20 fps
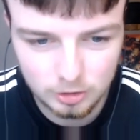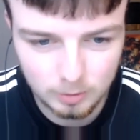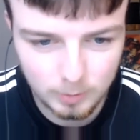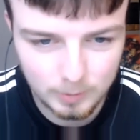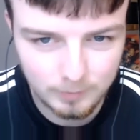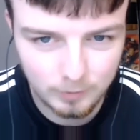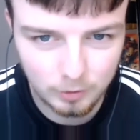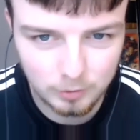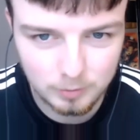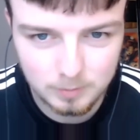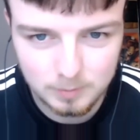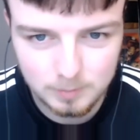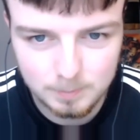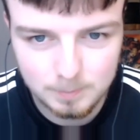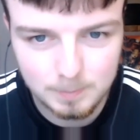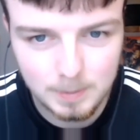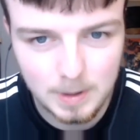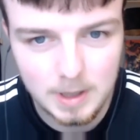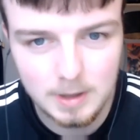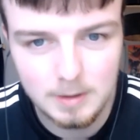You know, with us
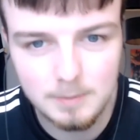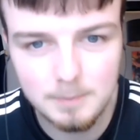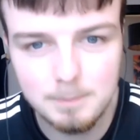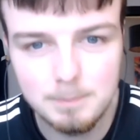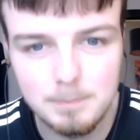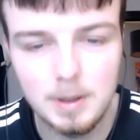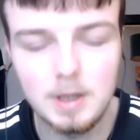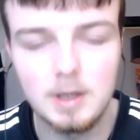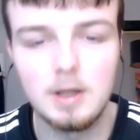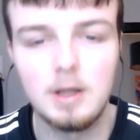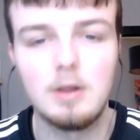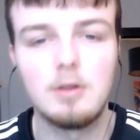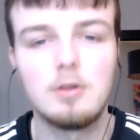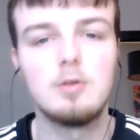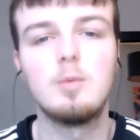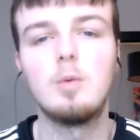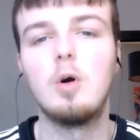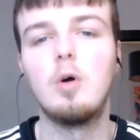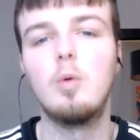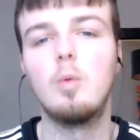being back against
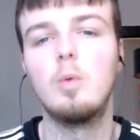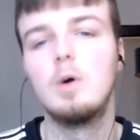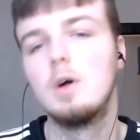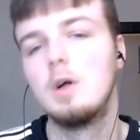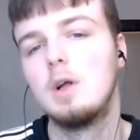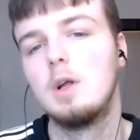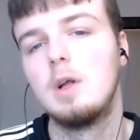the wall,